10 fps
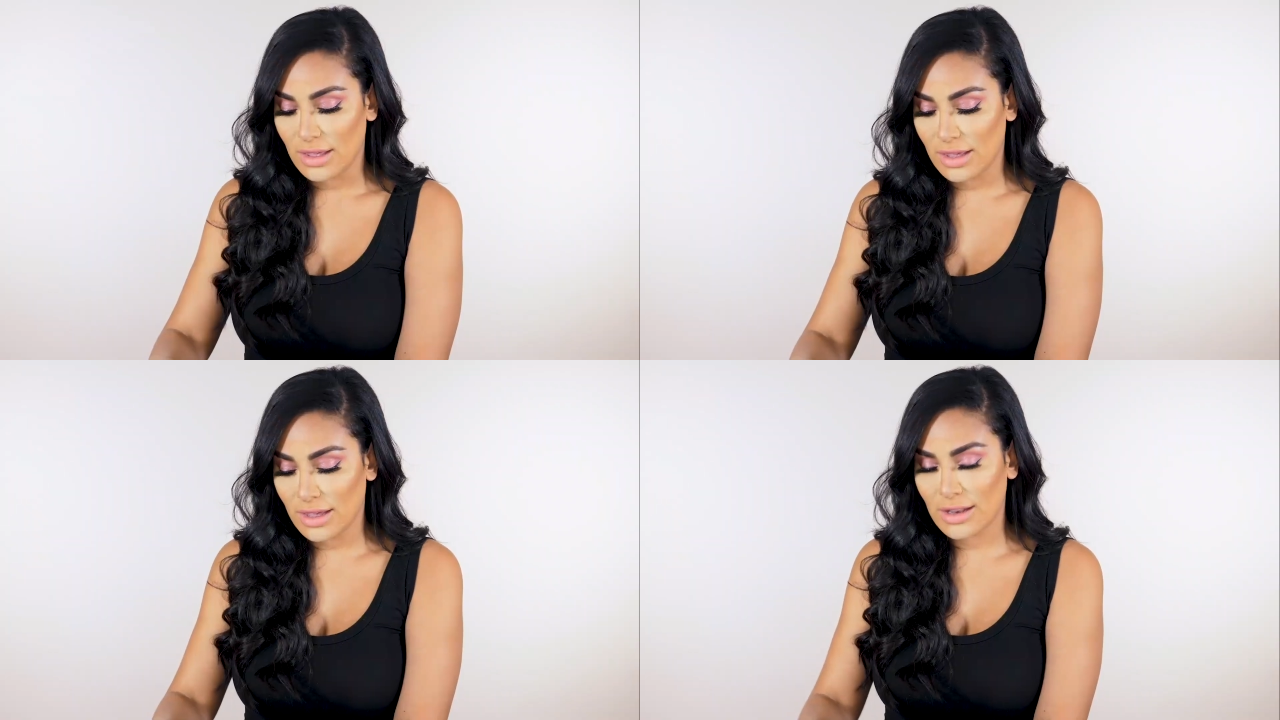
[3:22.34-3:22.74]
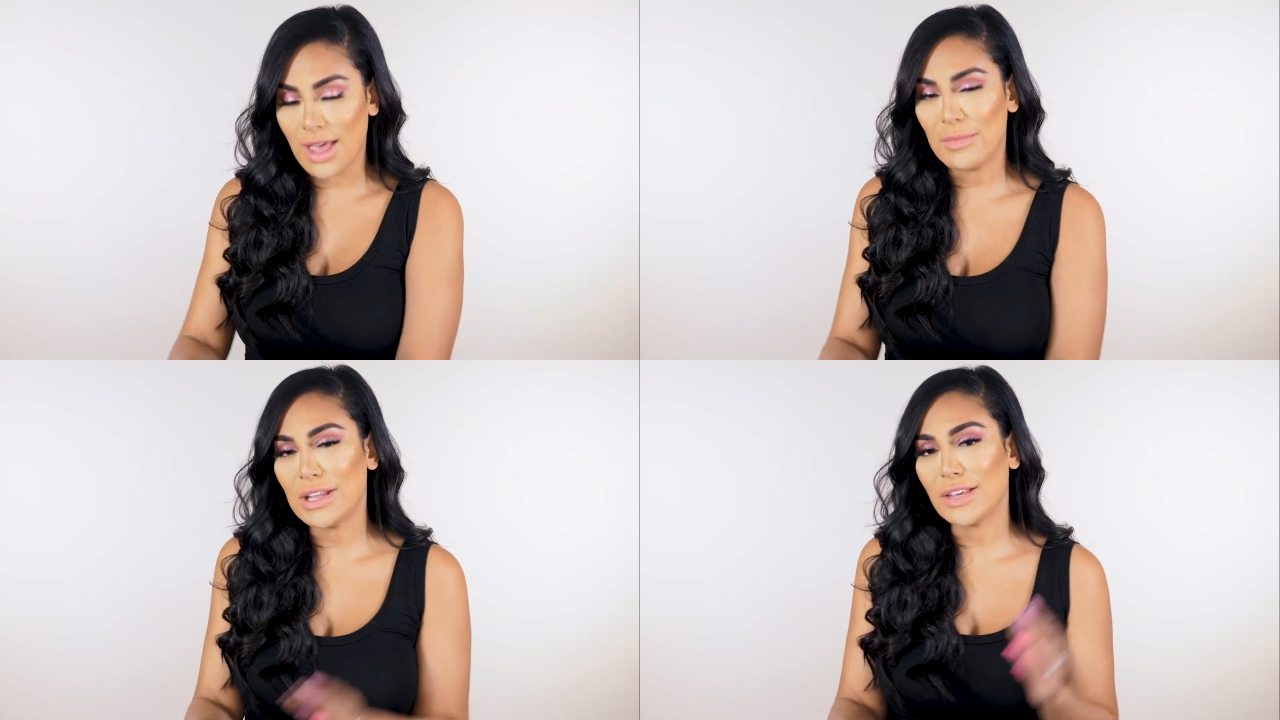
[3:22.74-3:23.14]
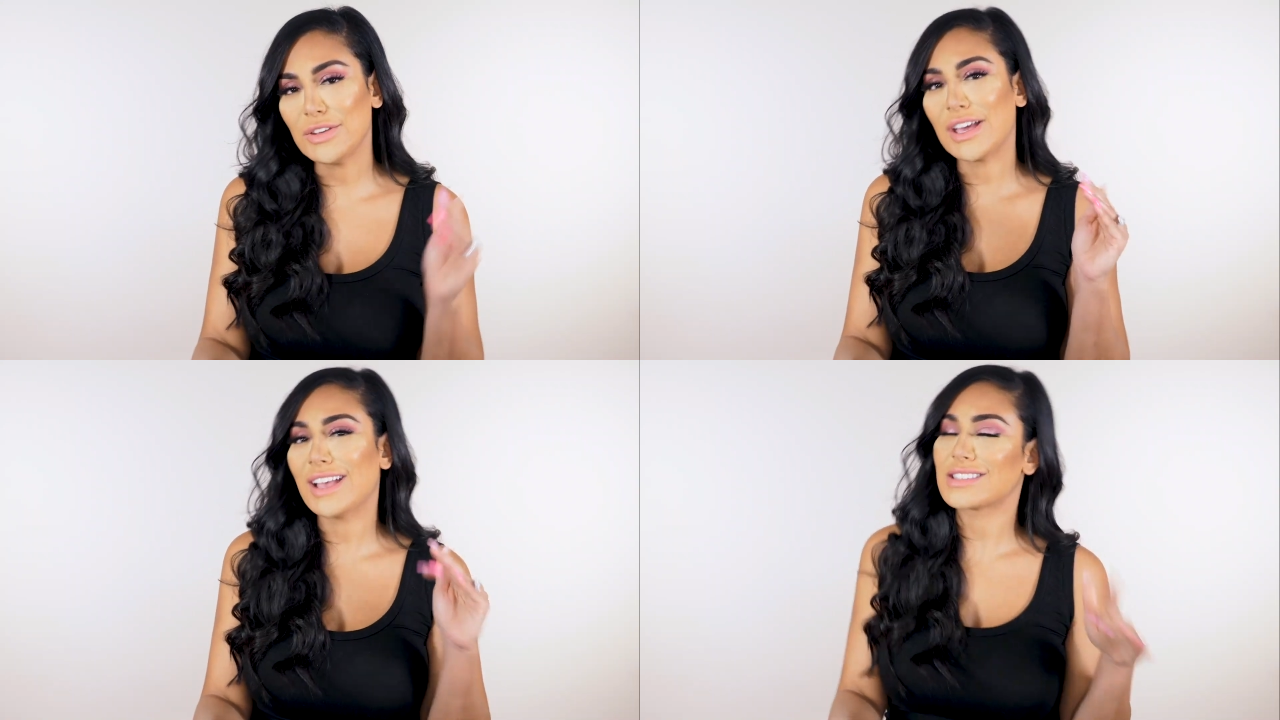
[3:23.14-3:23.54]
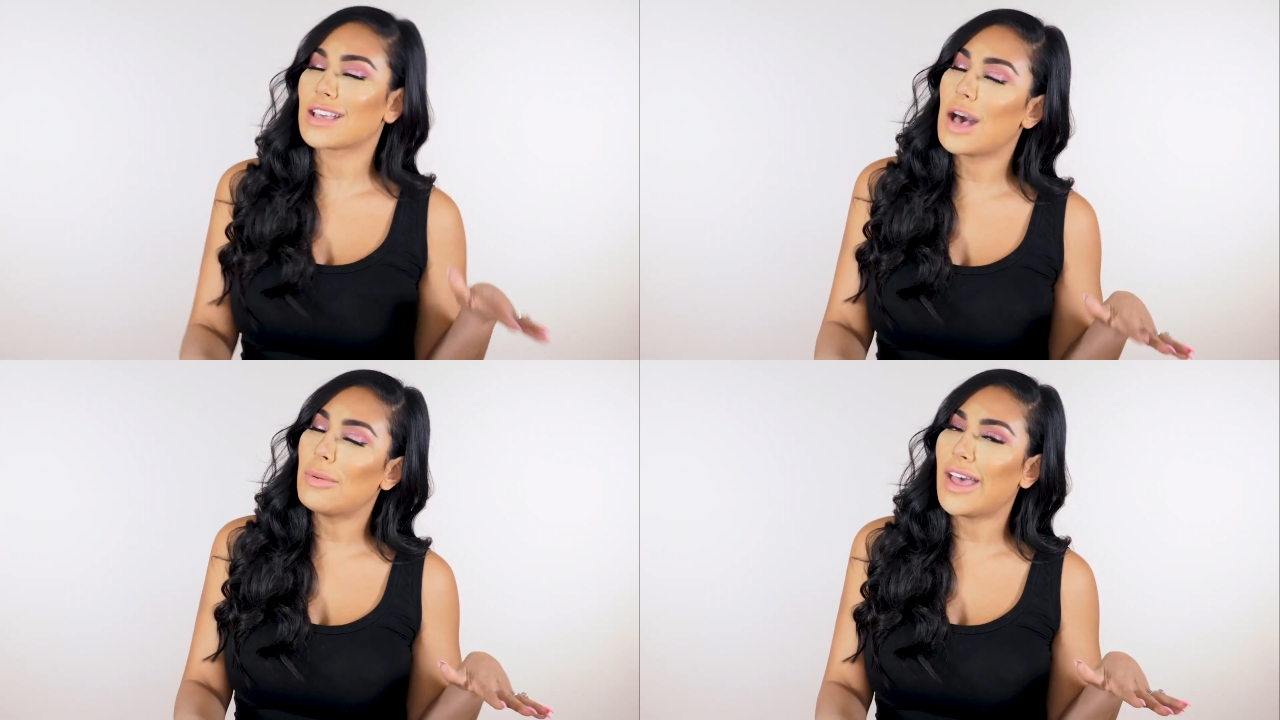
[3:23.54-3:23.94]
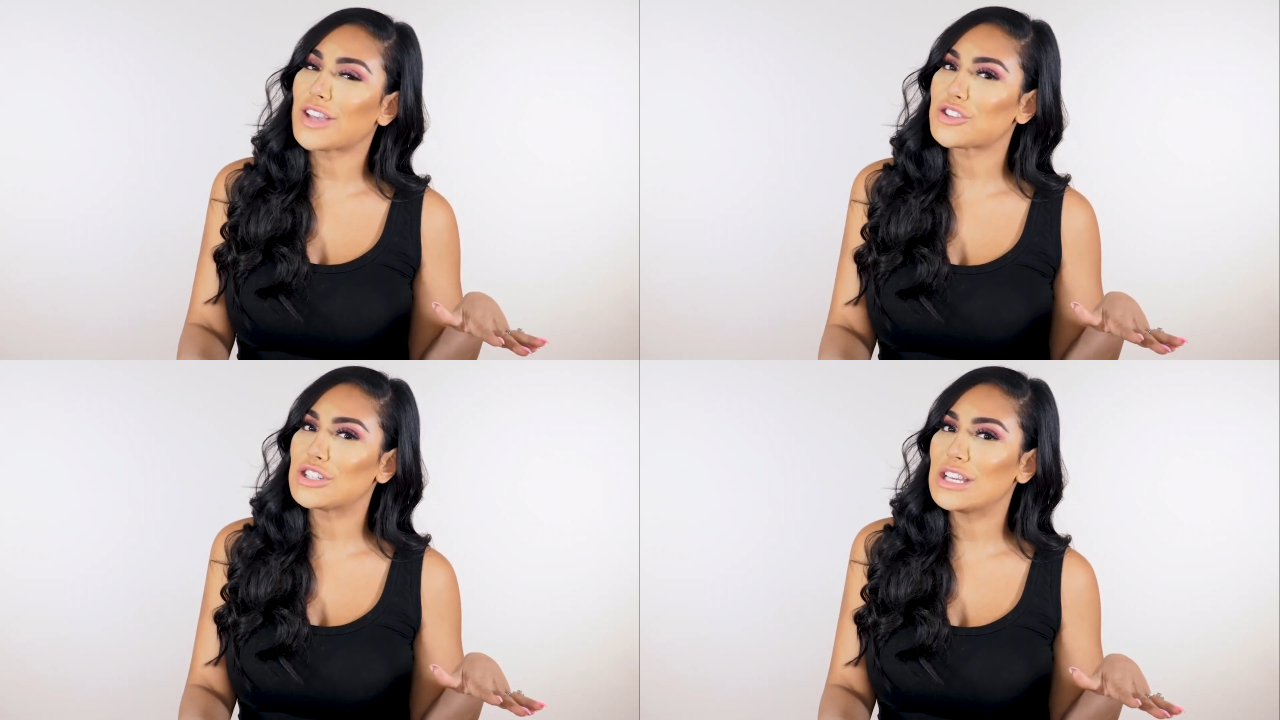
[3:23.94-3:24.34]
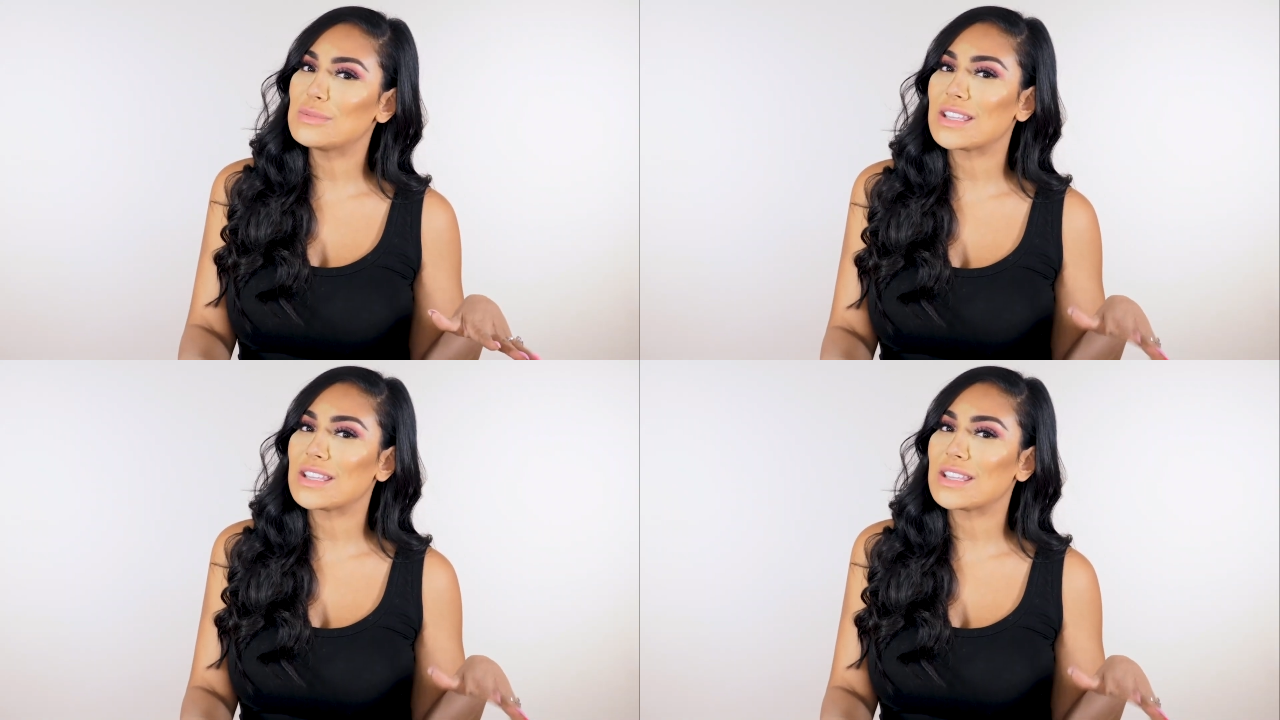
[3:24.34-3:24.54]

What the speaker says: And I'm going to give you guys a couple extra tips